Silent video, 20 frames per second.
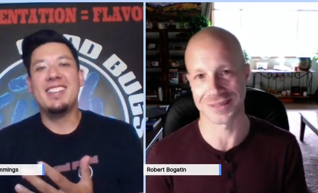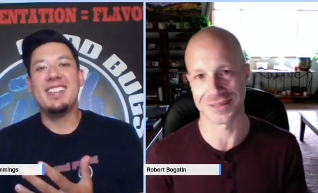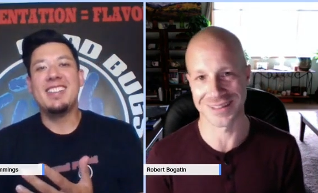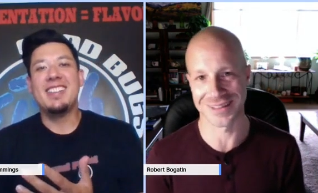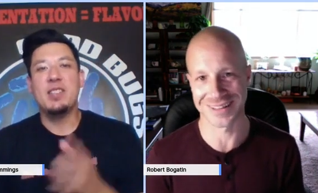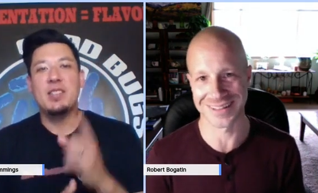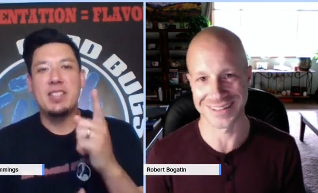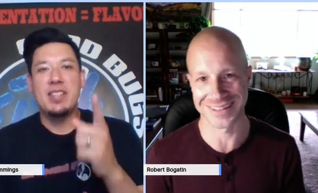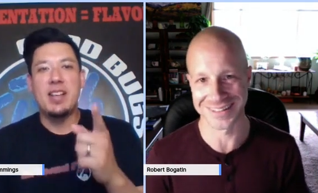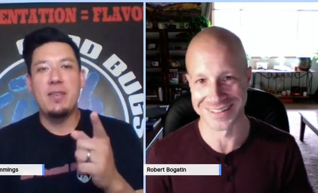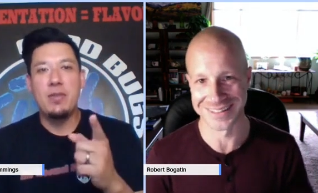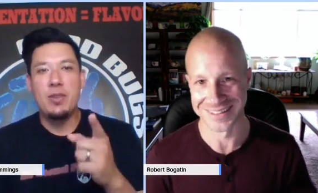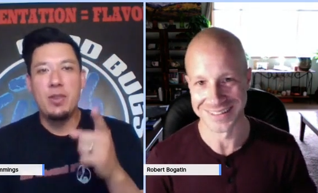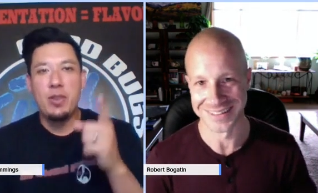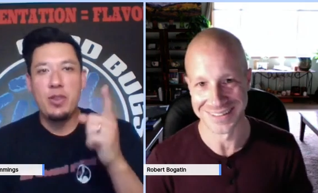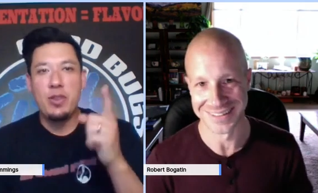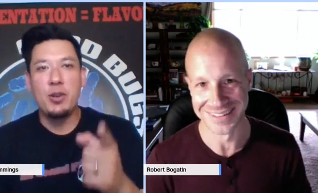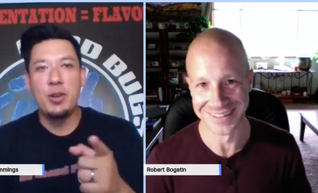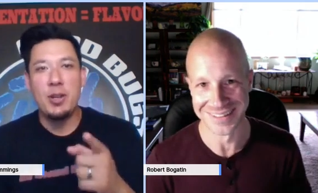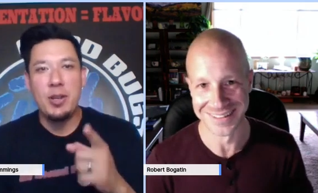Speaker 1: Until
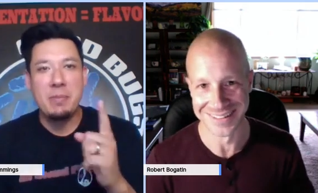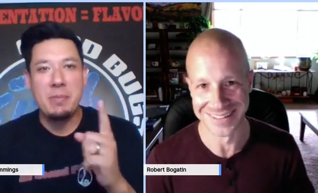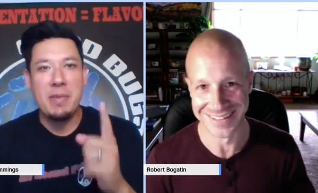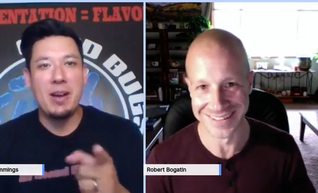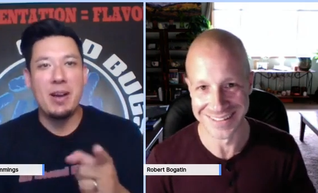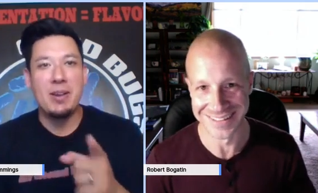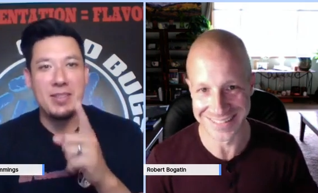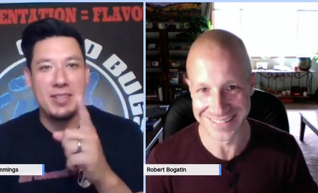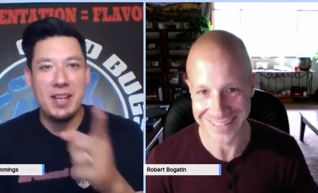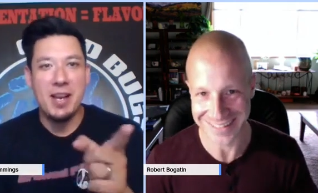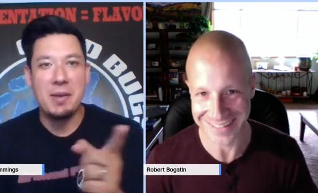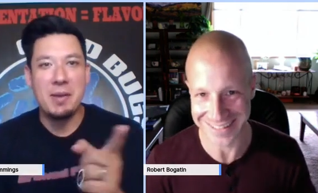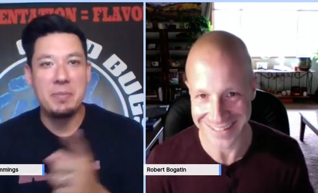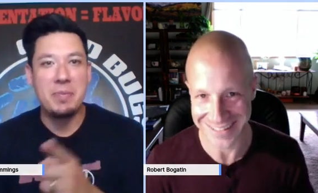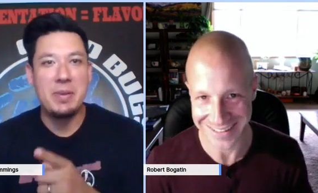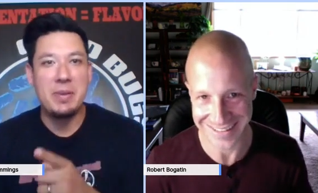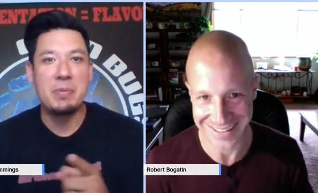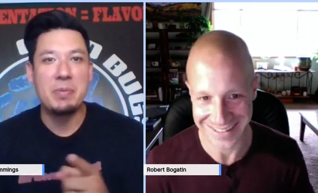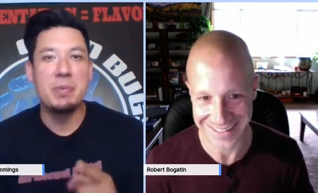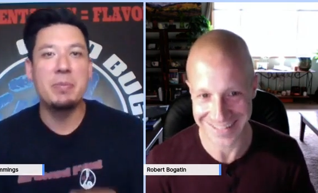7:30 Mountain Time,
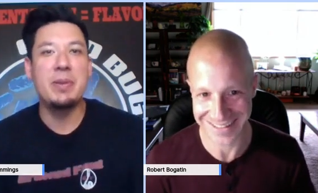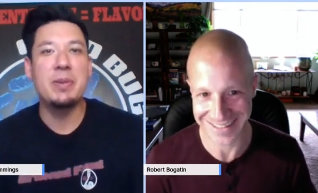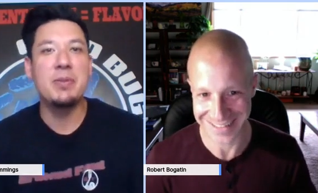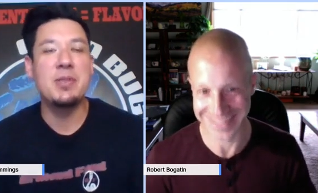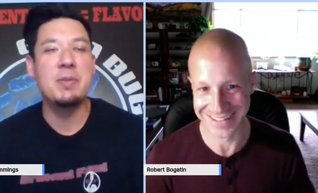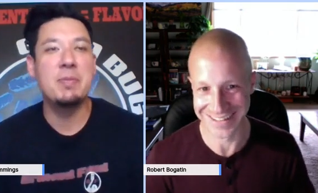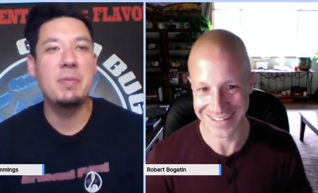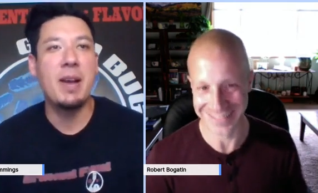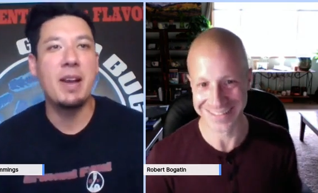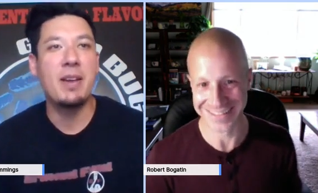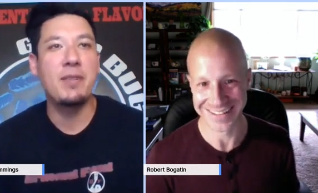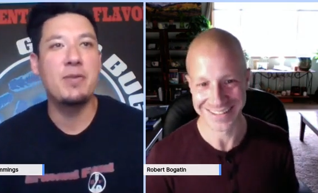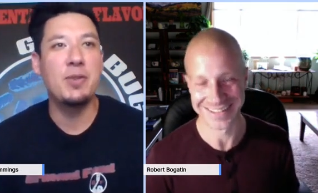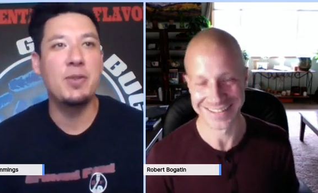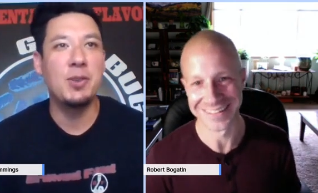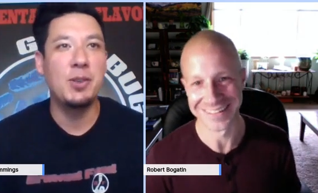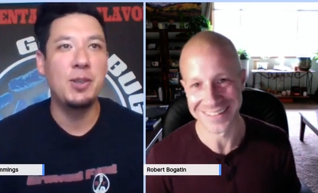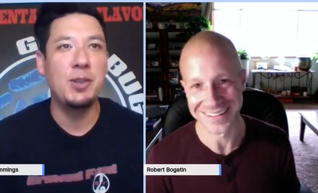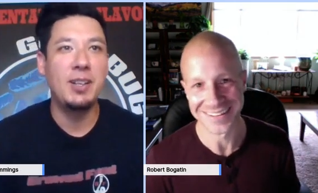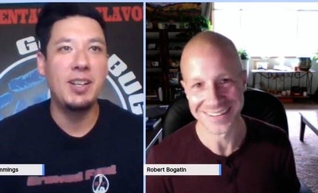people. Be
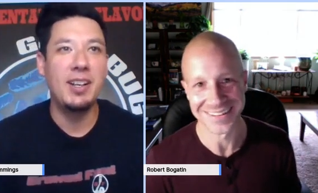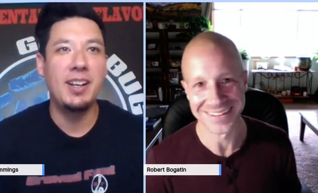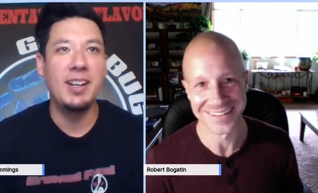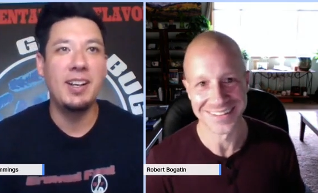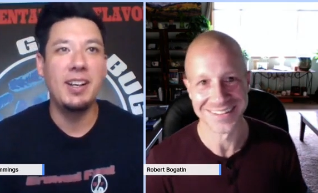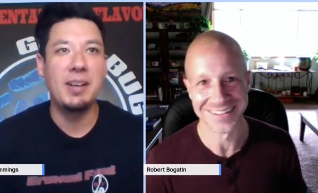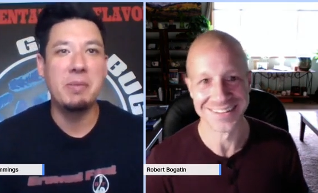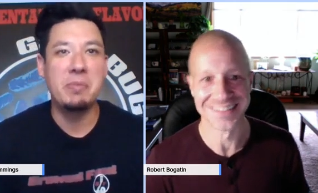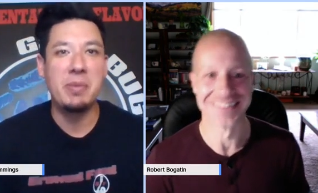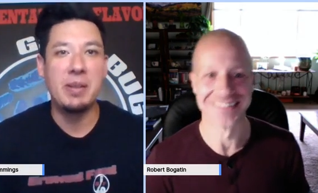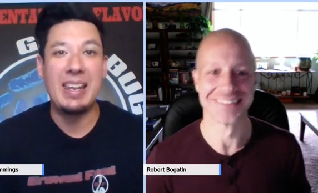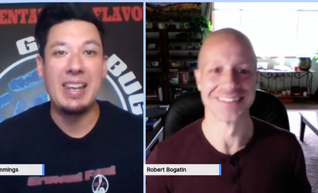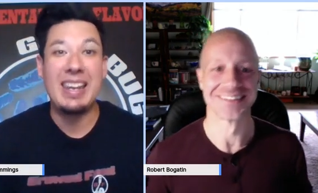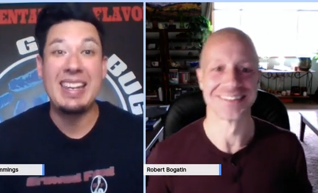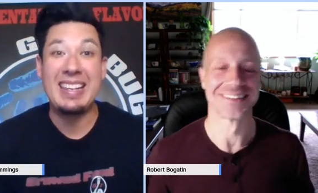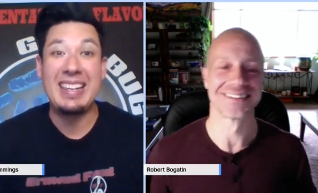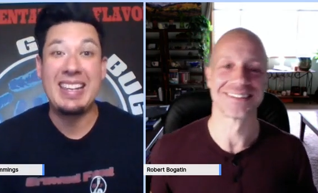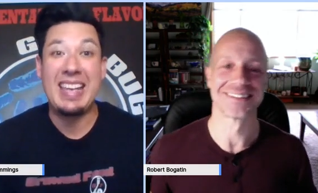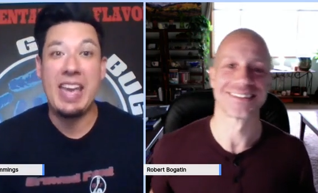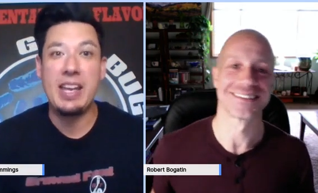respectful, but
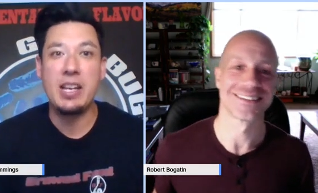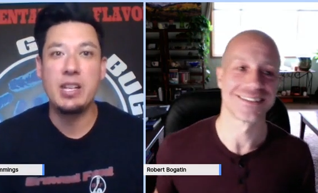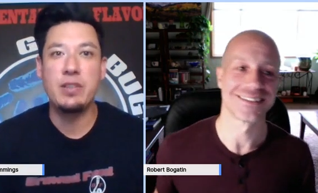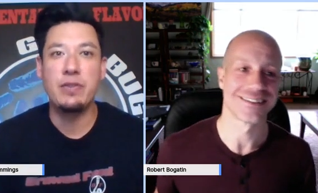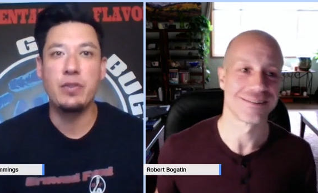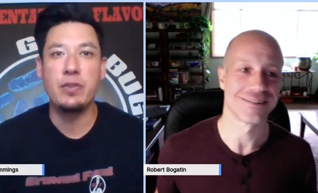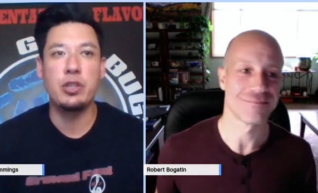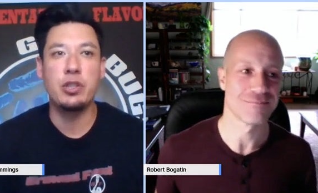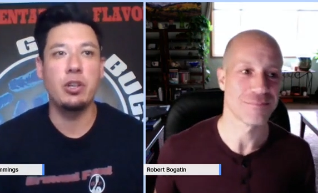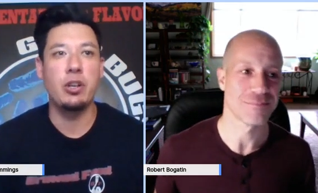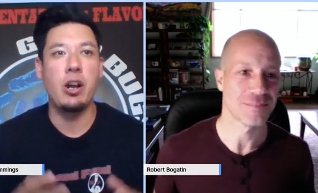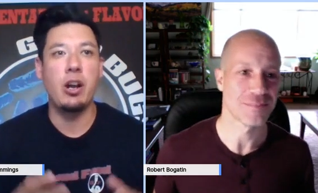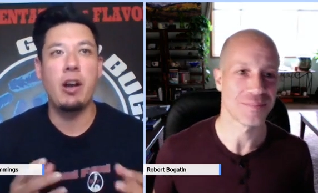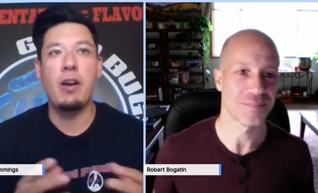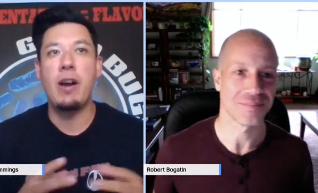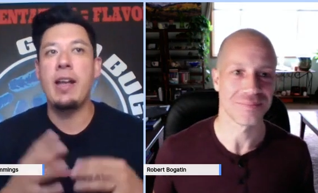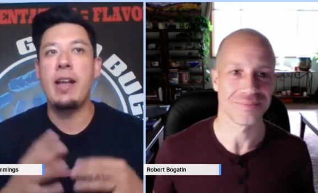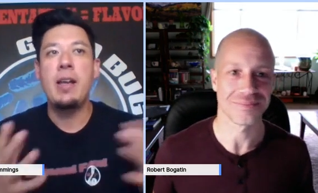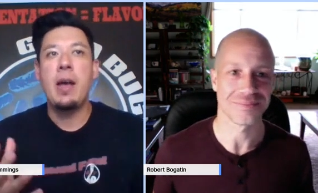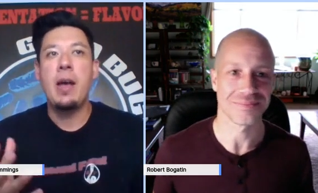engage for sure. All
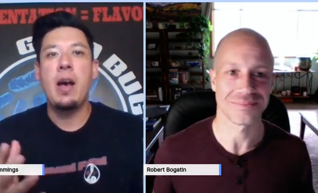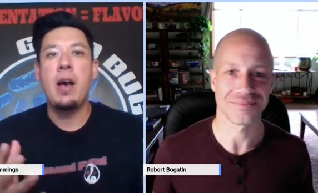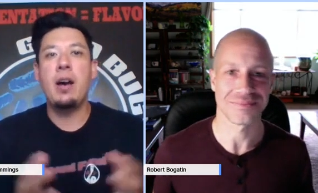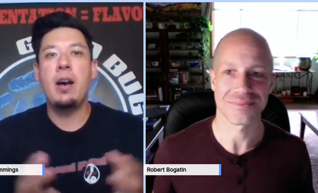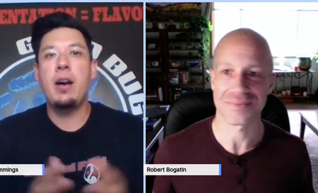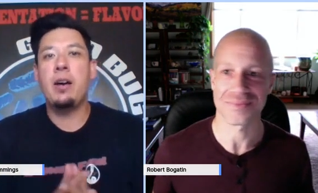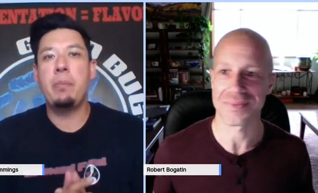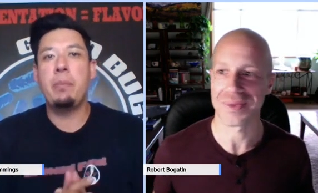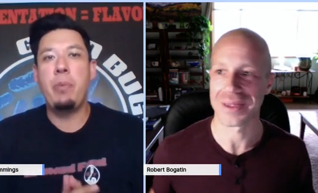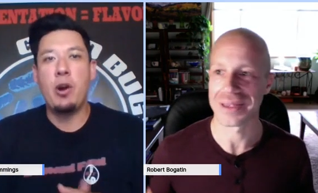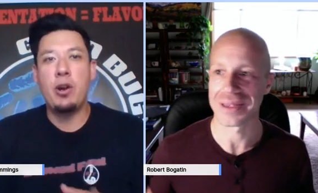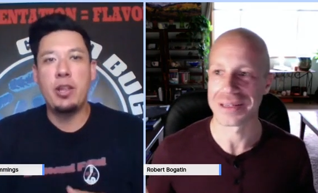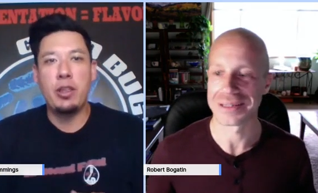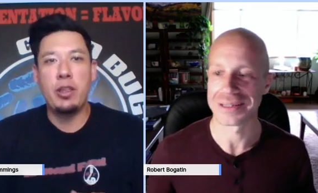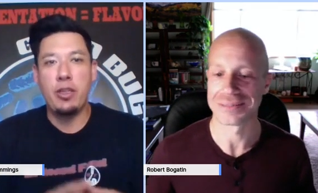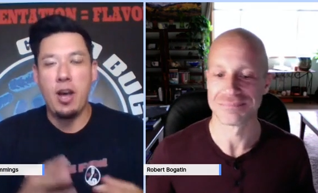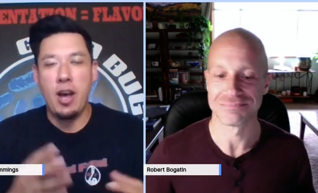right, parting